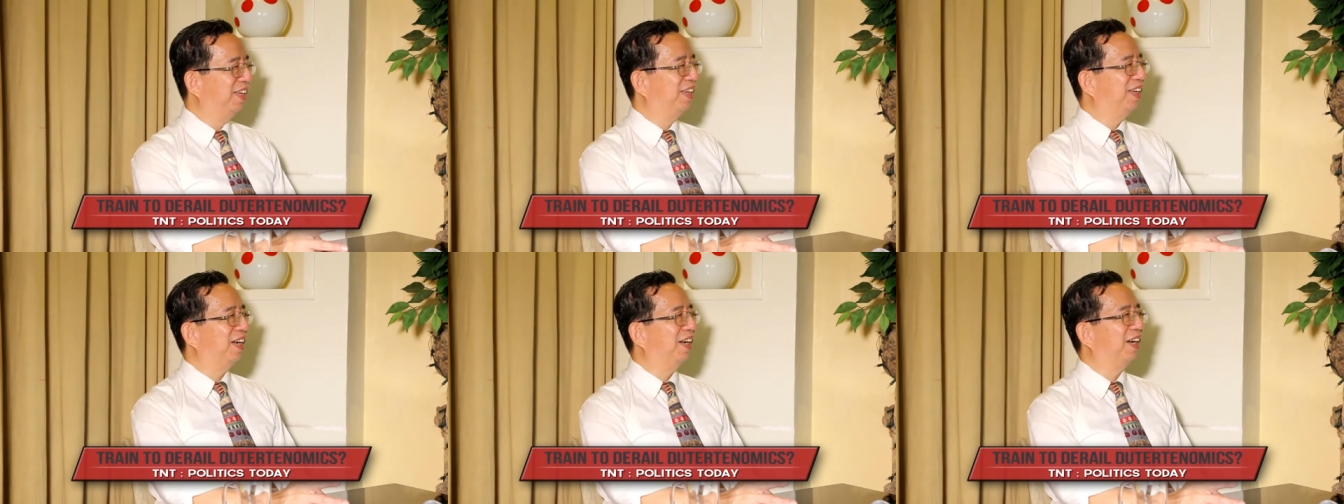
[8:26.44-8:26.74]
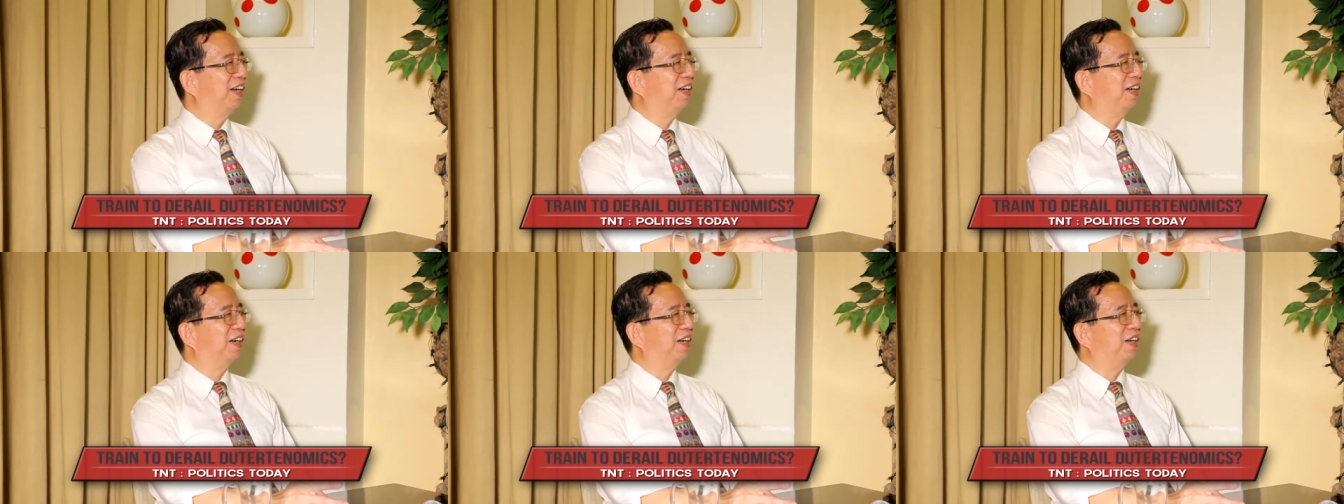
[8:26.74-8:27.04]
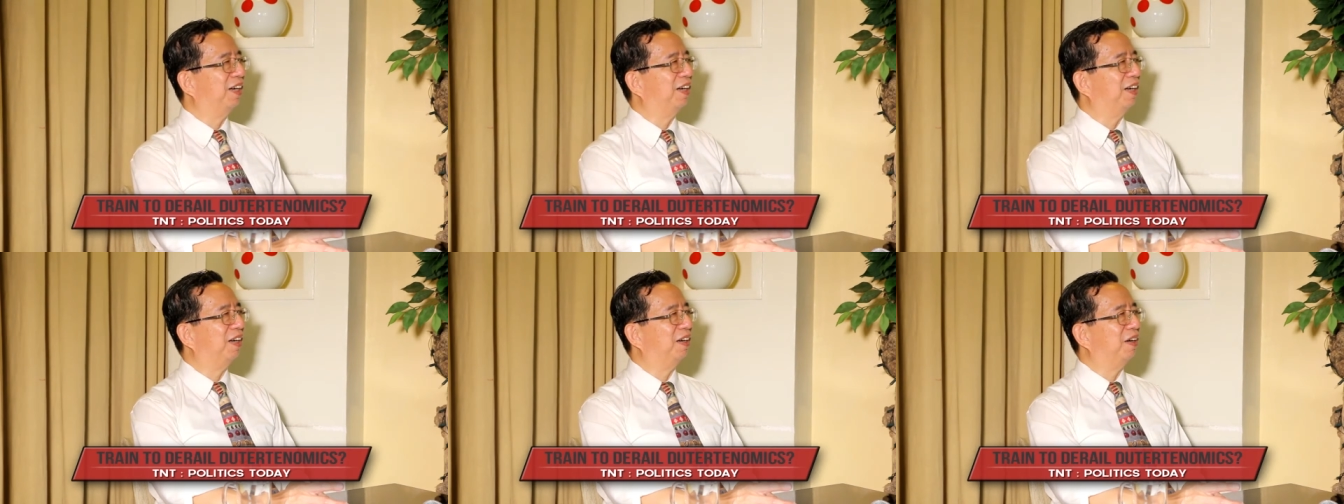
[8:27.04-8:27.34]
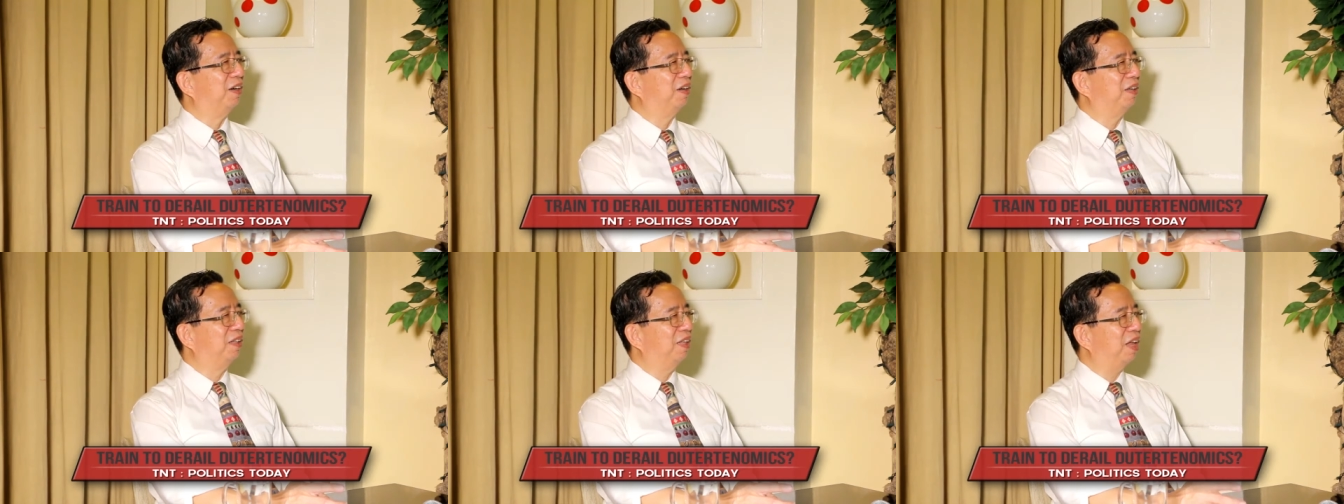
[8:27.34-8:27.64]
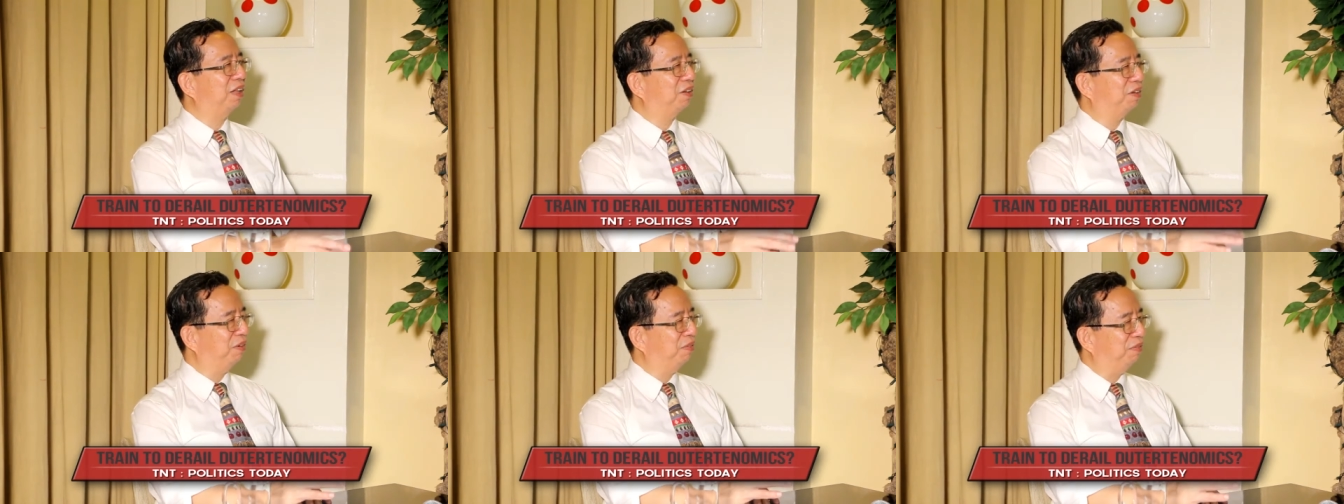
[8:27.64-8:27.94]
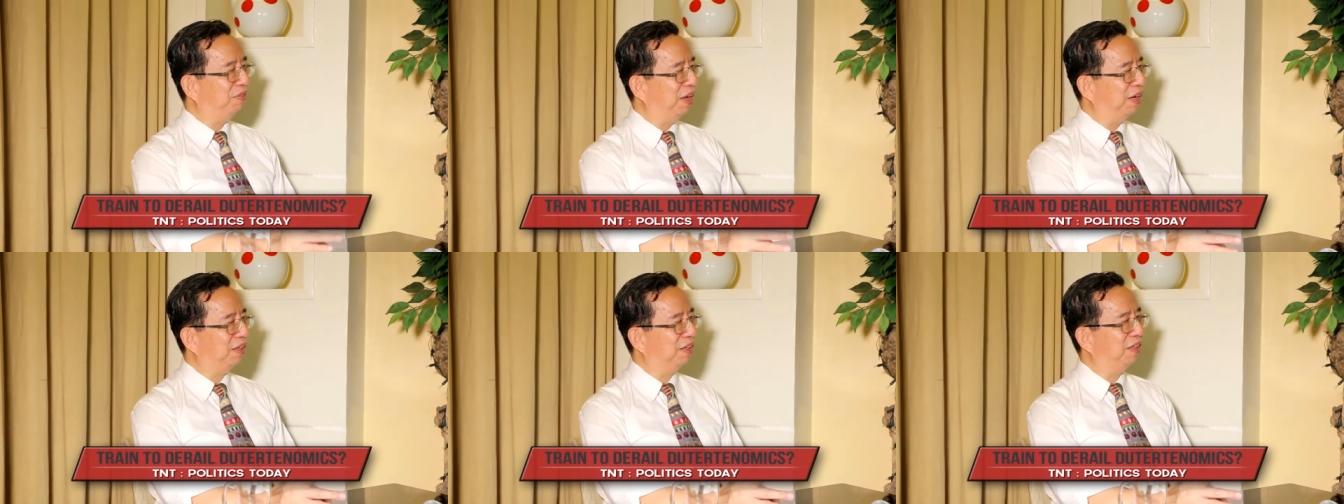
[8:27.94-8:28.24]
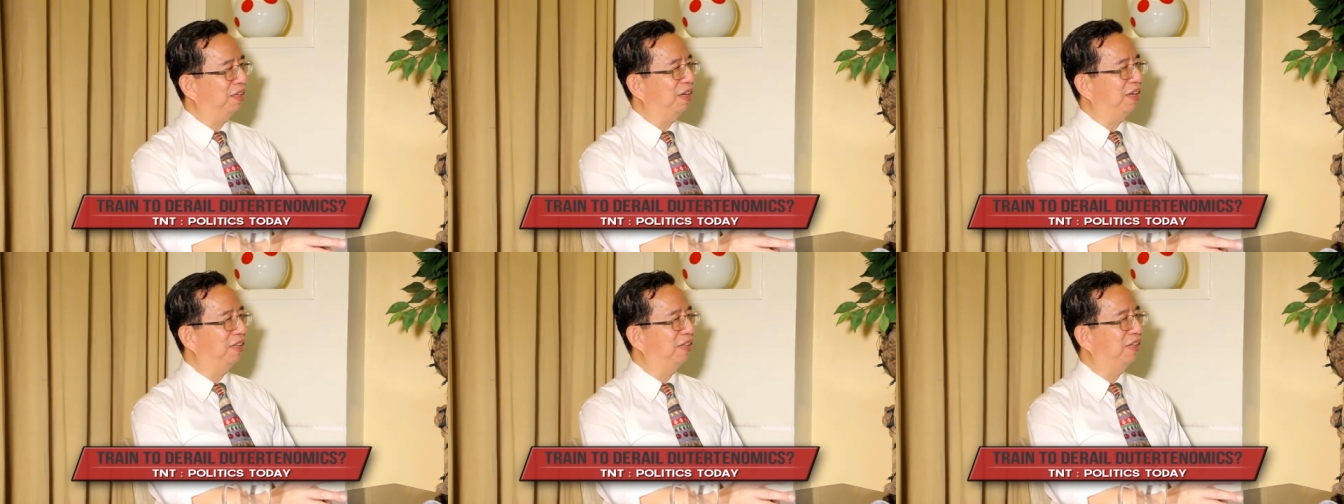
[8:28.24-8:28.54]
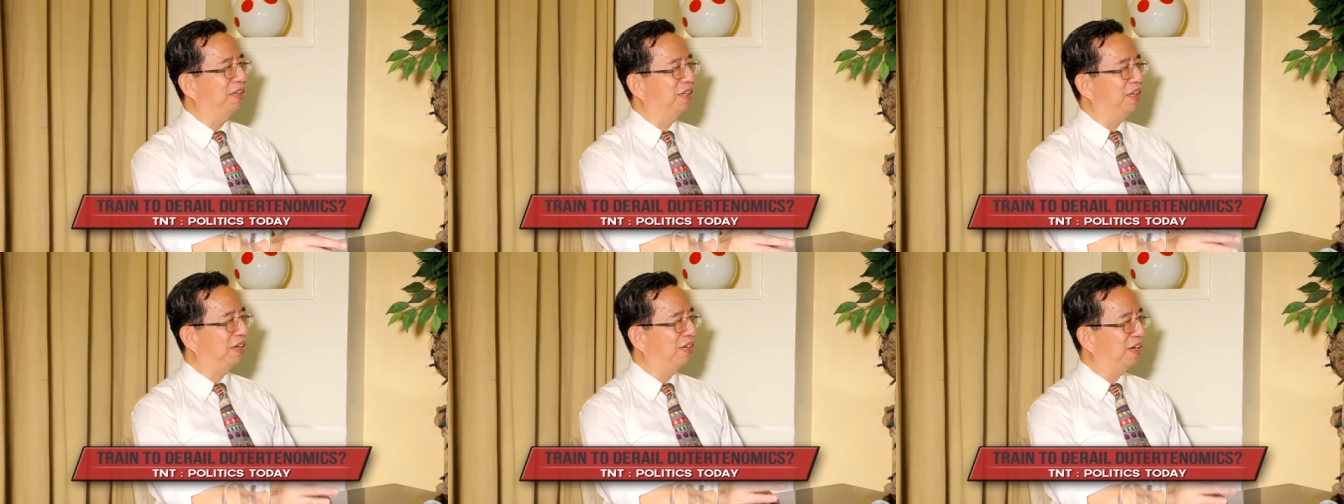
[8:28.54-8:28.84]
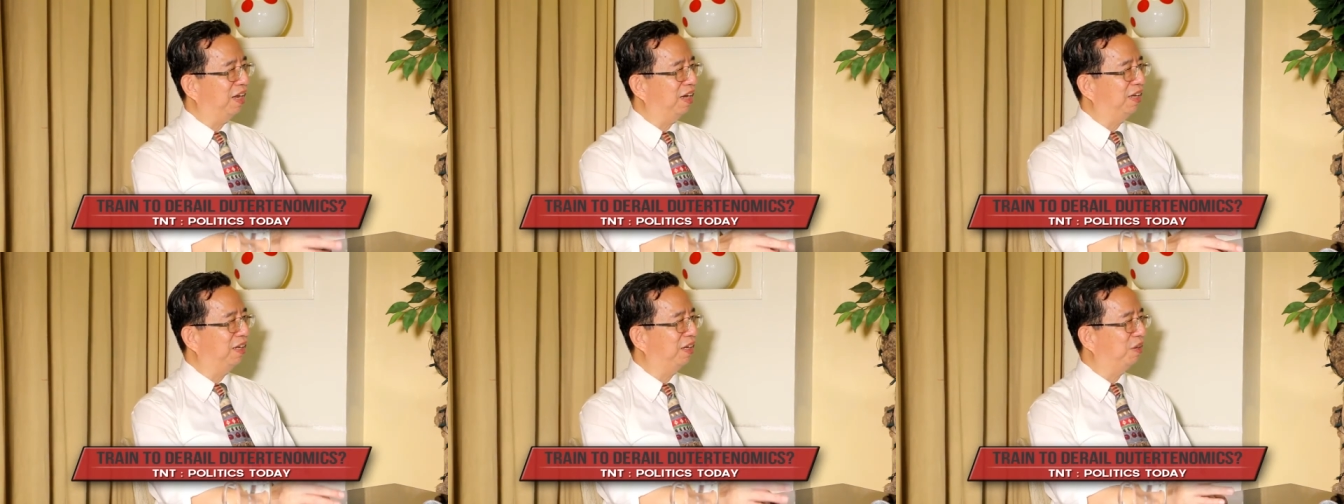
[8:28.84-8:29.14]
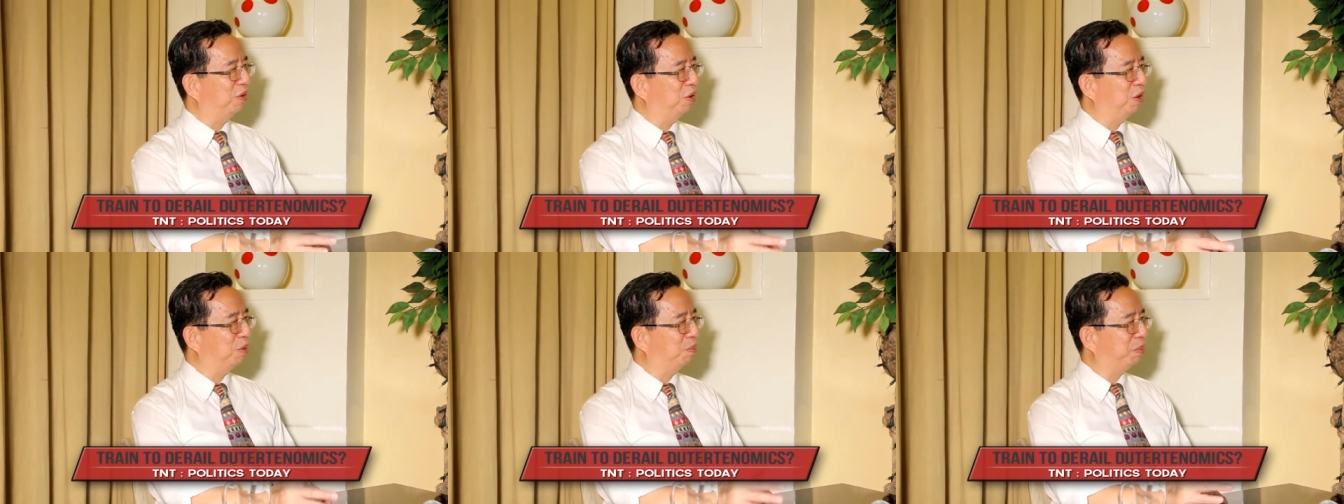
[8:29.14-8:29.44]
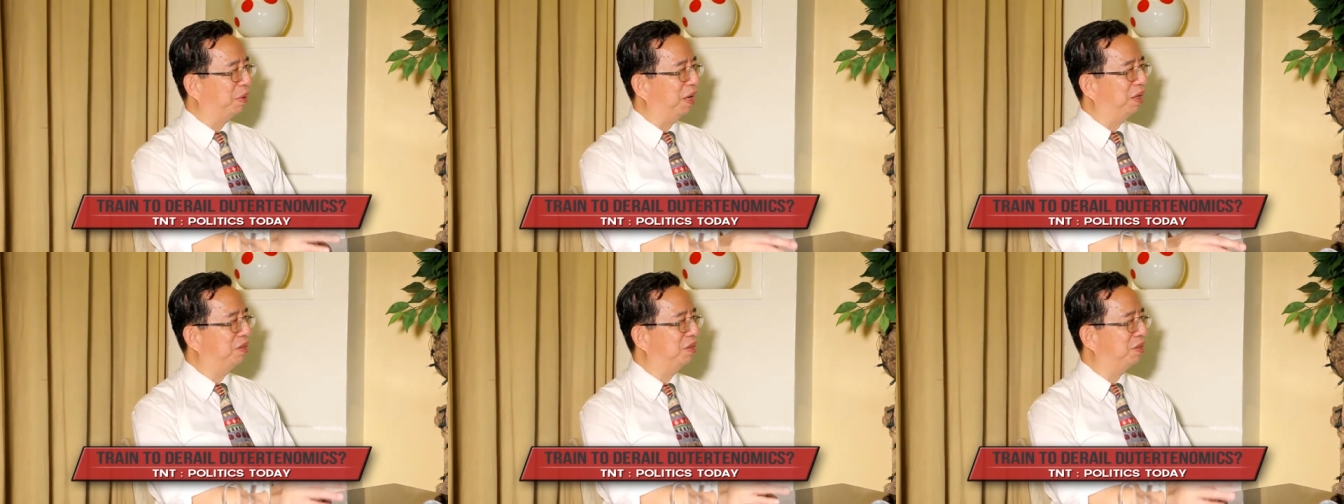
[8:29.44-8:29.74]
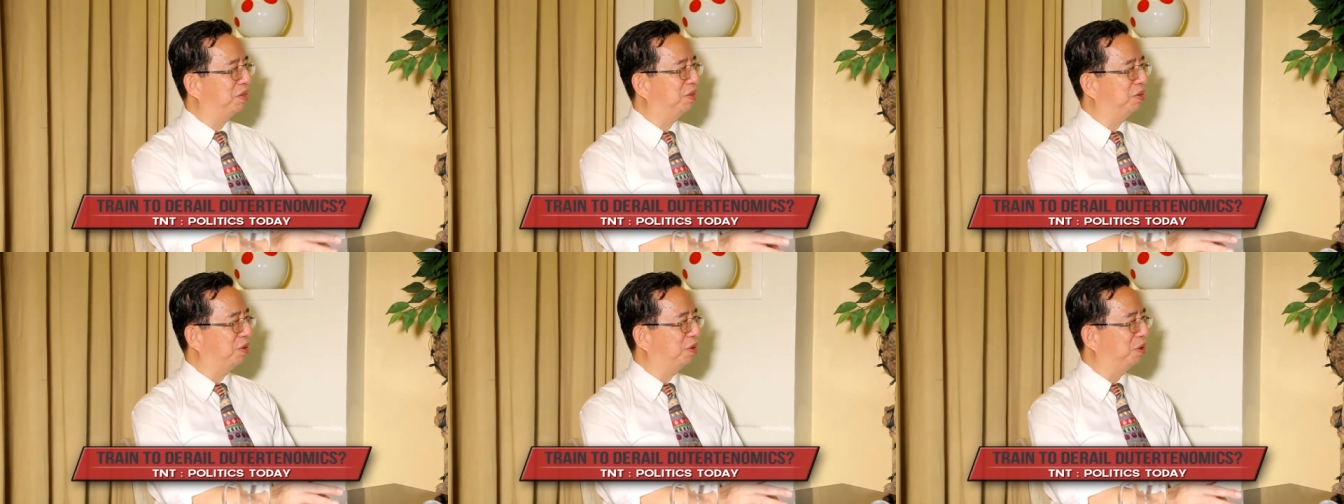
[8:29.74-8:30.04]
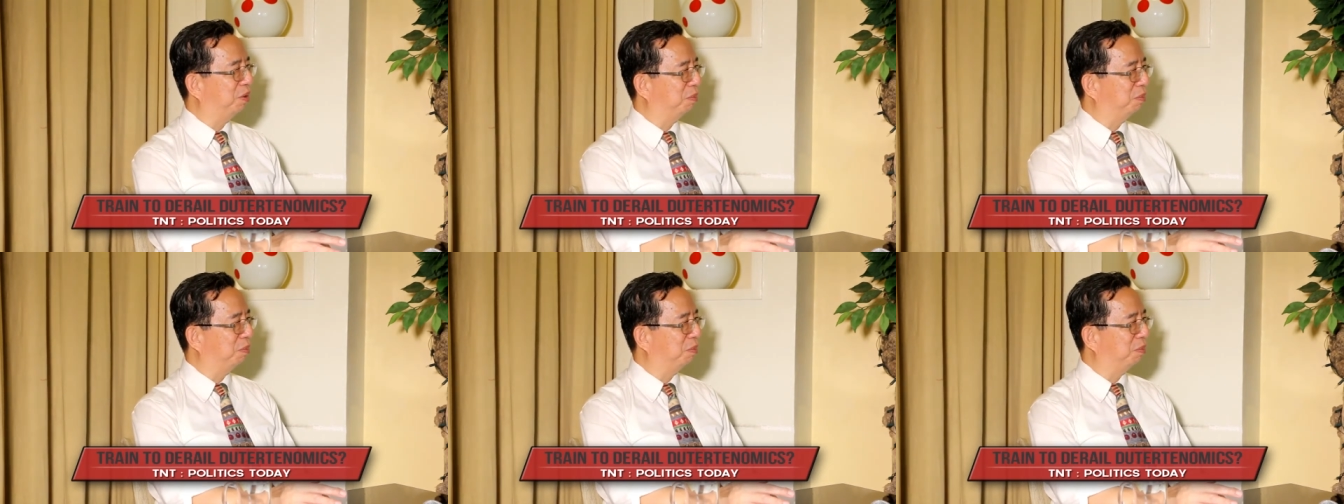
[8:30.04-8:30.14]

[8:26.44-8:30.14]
uh, not reflecting the decline in oil prices, no,